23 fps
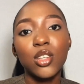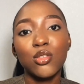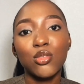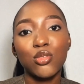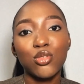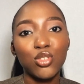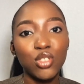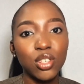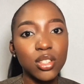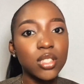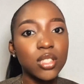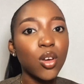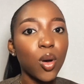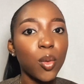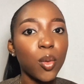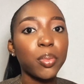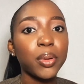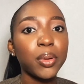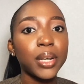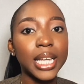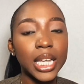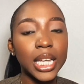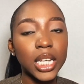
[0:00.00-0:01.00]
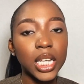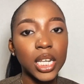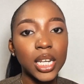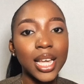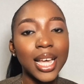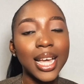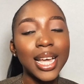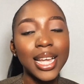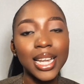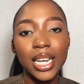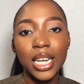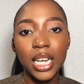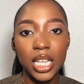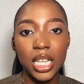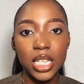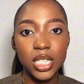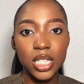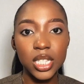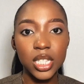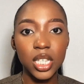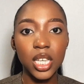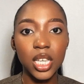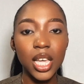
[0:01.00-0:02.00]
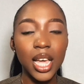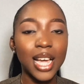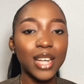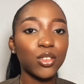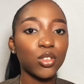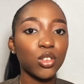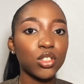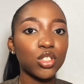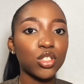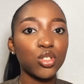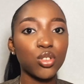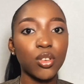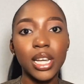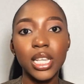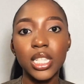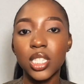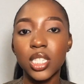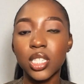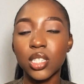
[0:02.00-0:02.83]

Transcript: So just complaining endlessly and not trying